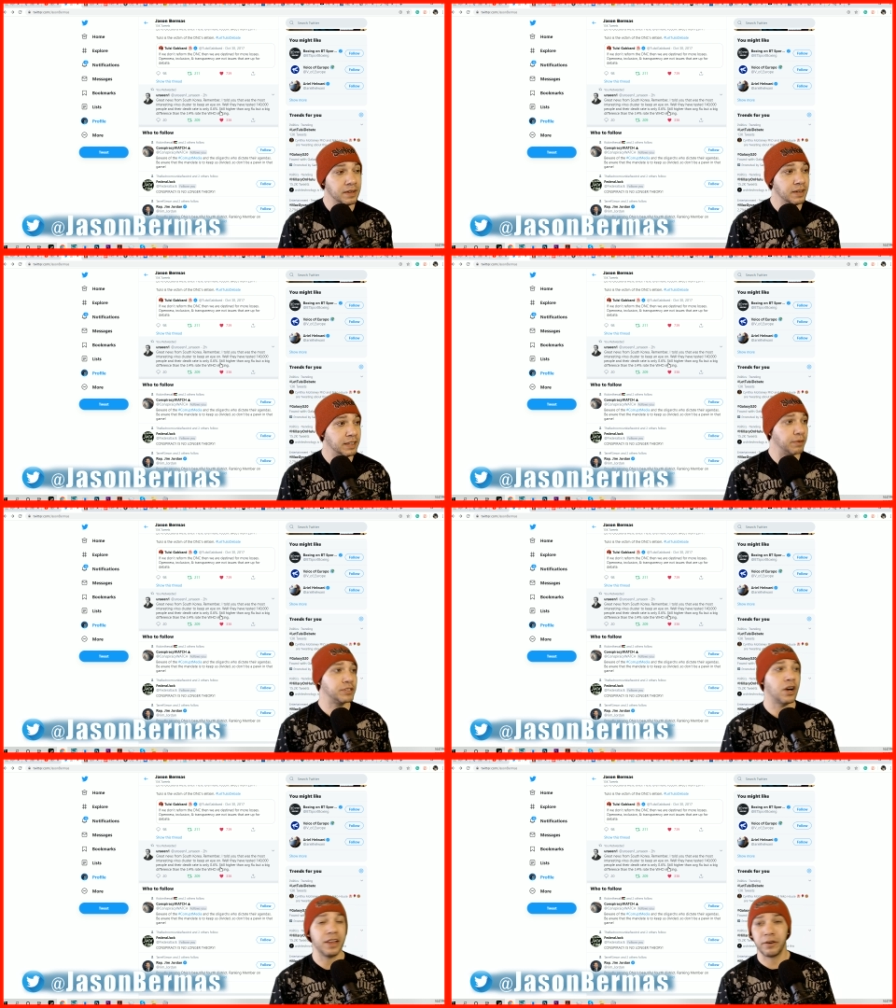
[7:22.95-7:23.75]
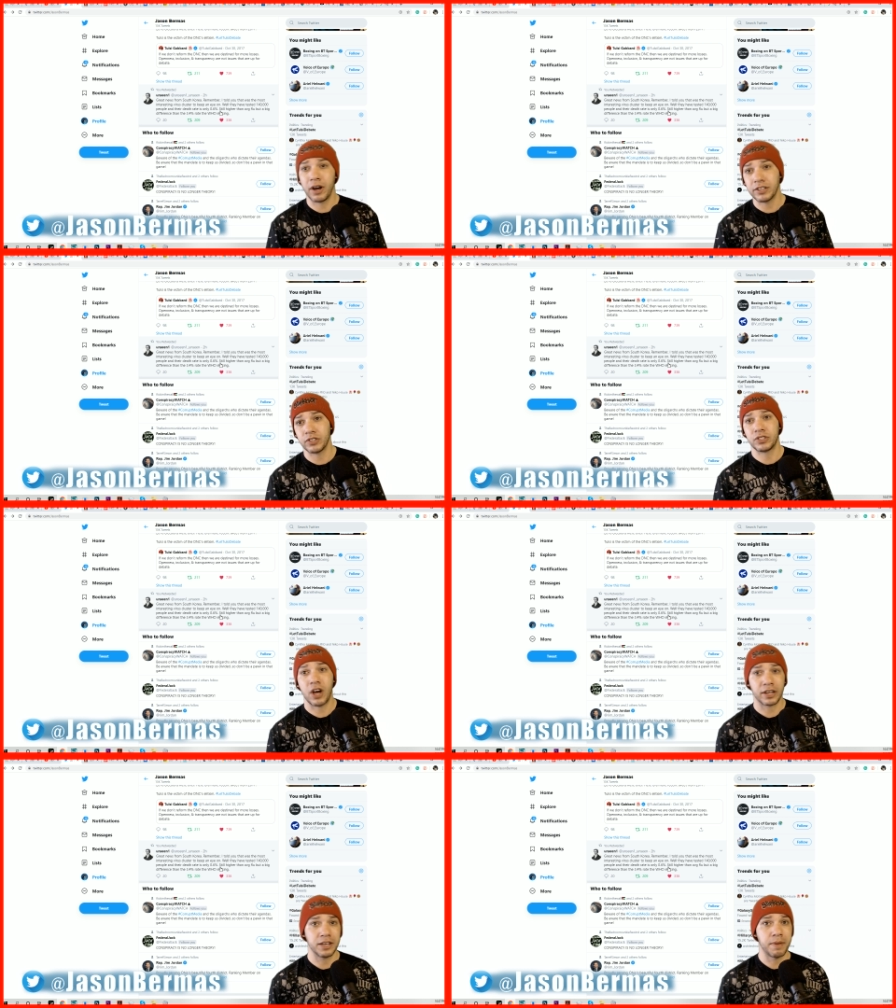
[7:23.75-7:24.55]
They were also
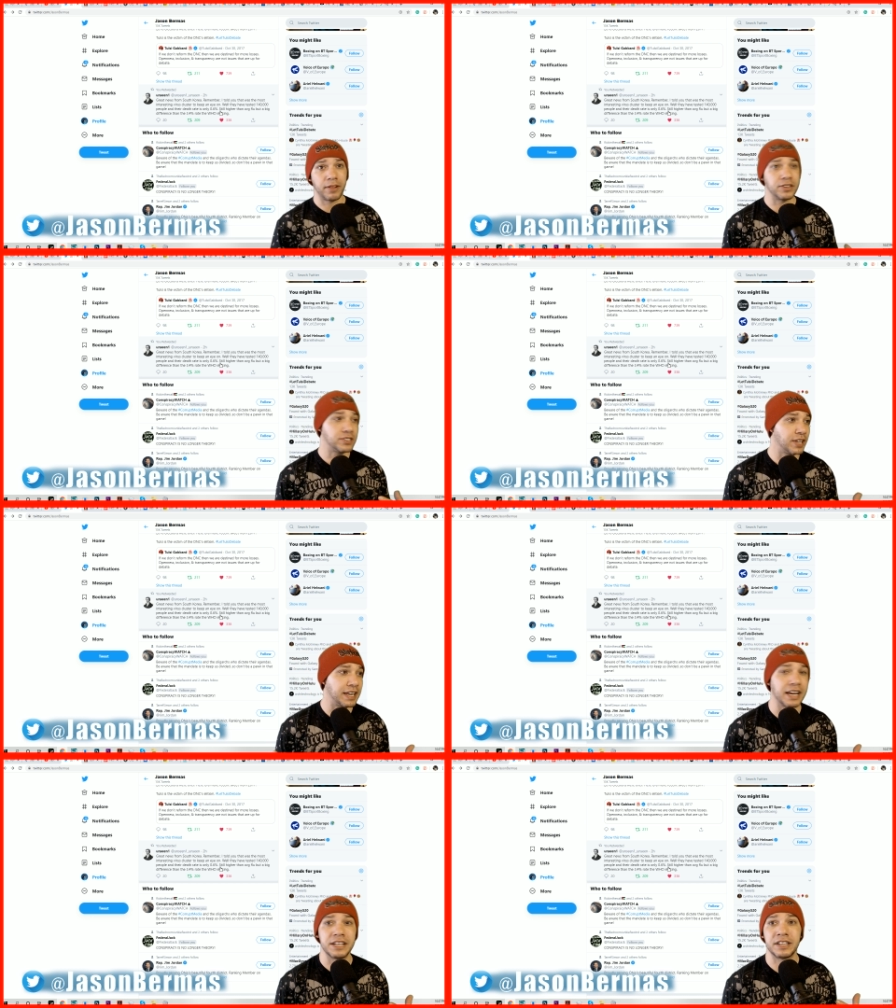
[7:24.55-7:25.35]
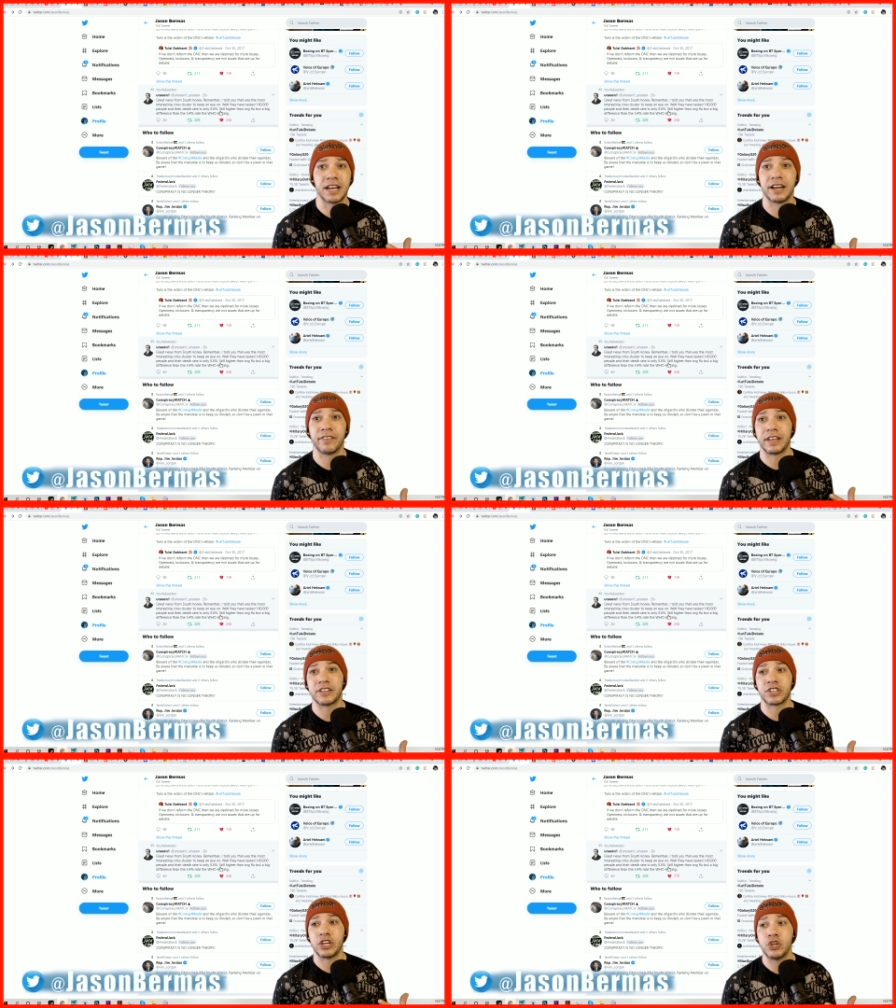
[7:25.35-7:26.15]
talking about this kind of like as
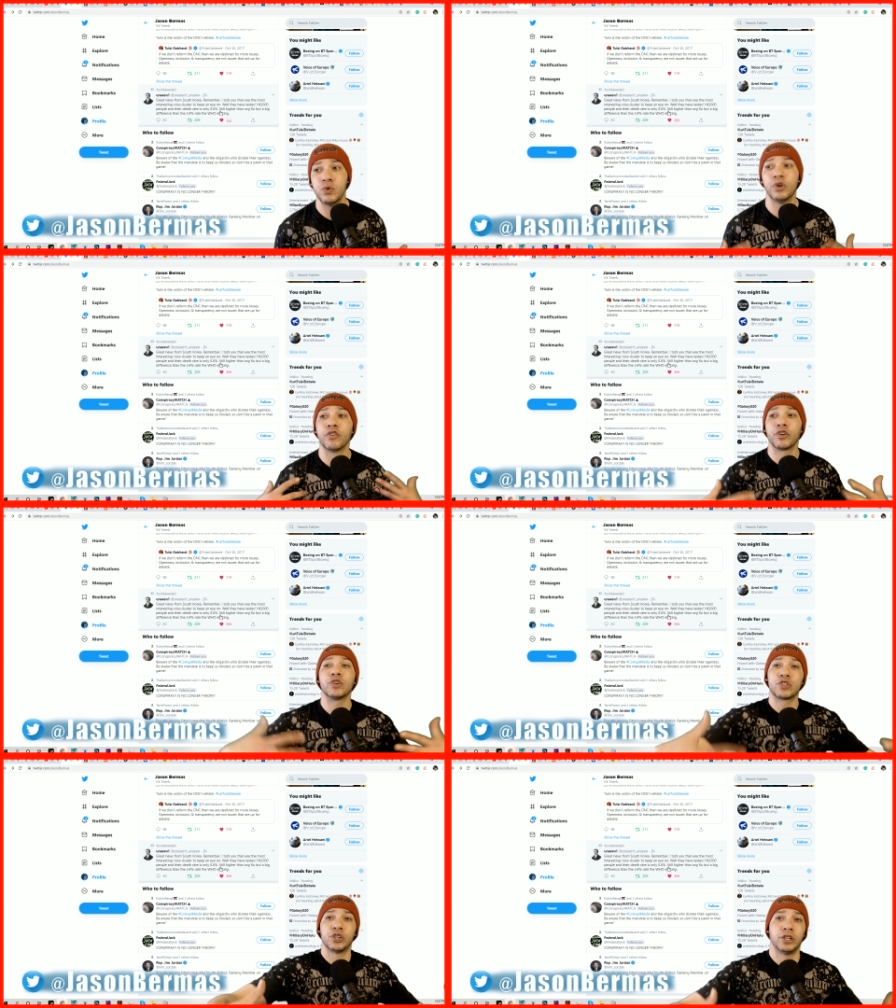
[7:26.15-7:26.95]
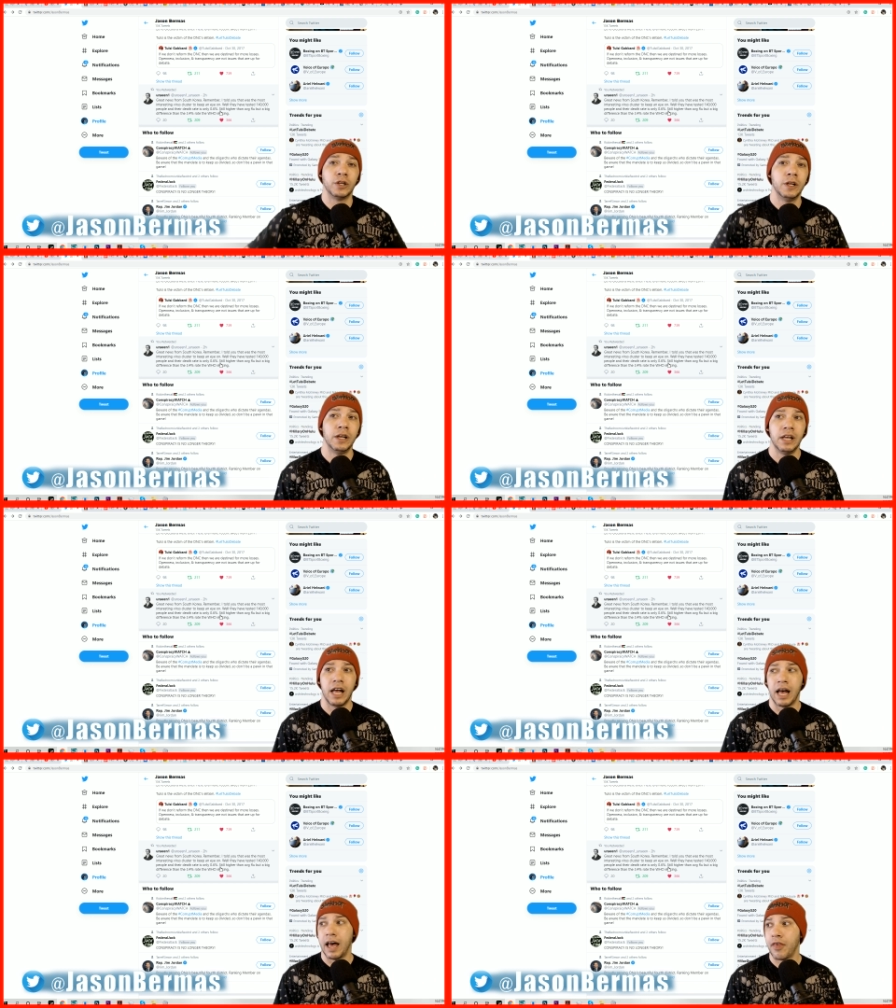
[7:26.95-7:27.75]
a universal
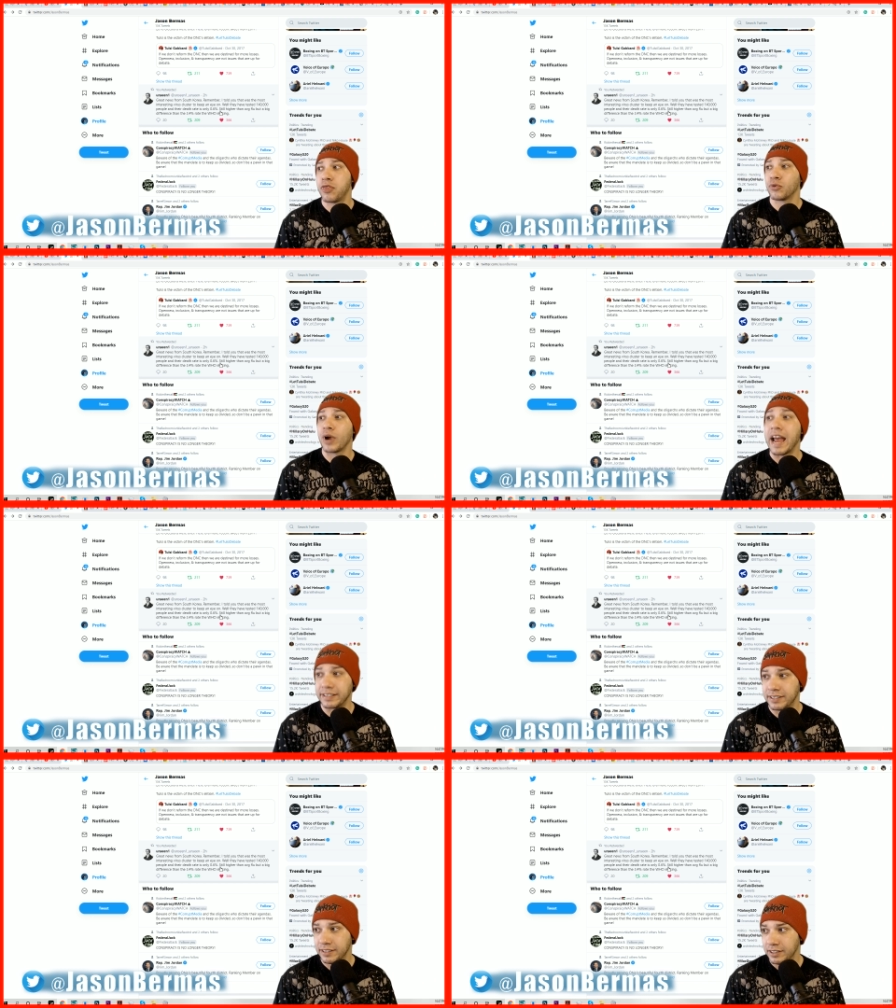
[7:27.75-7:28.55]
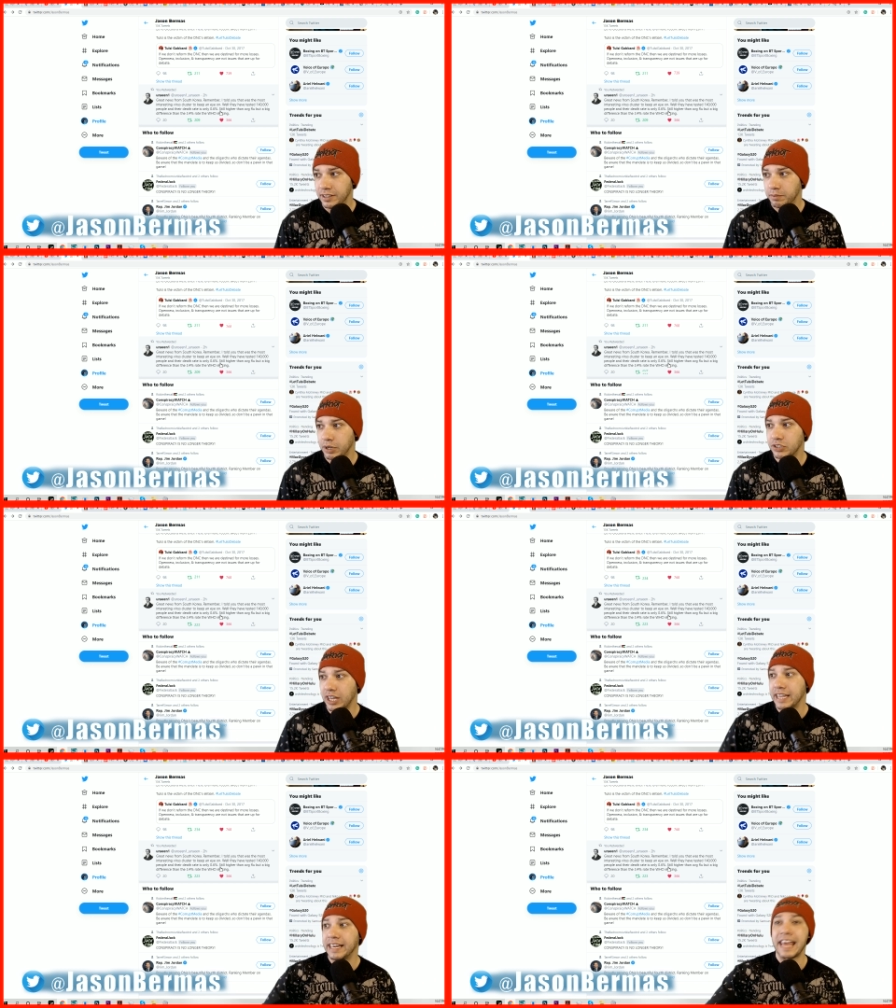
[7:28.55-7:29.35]
threat, much
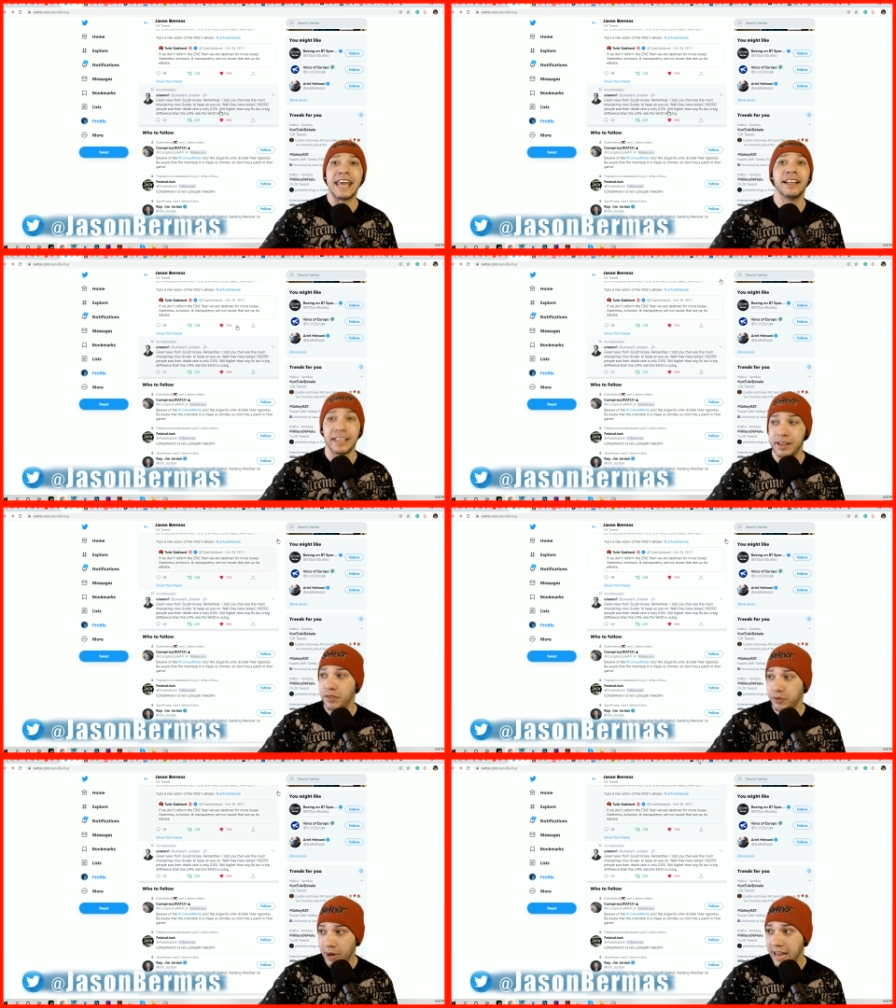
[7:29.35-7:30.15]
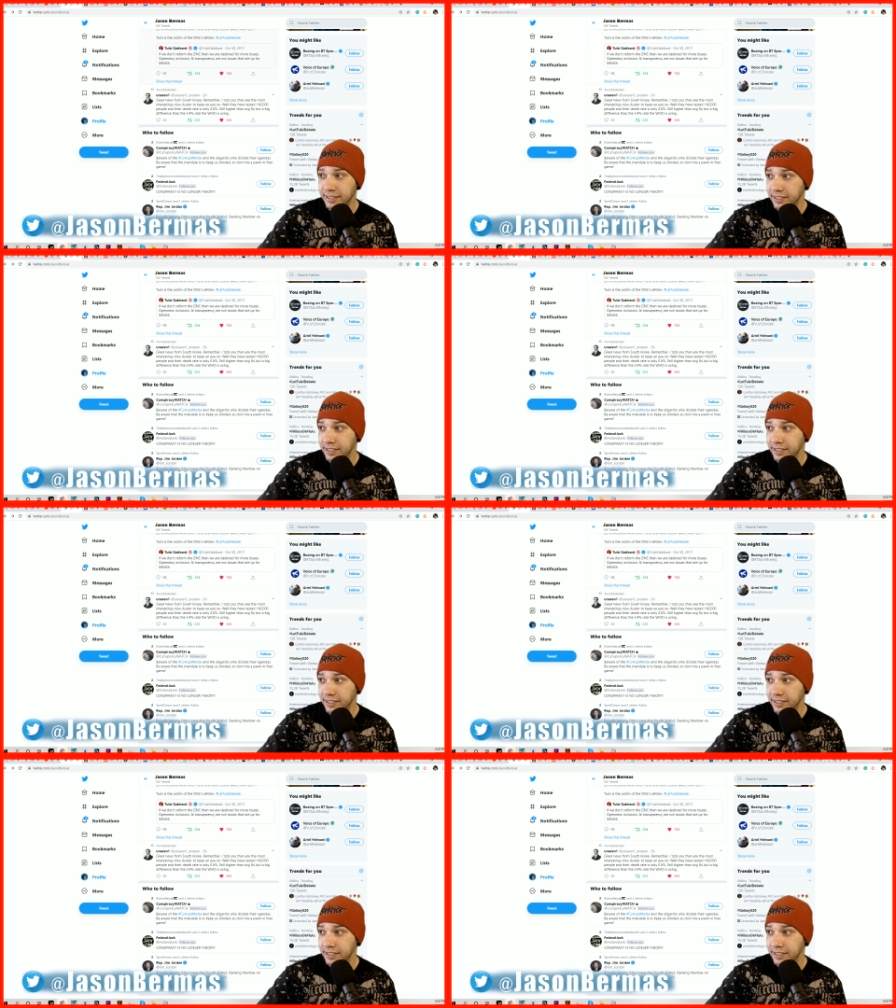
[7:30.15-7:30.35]
like an alien threat.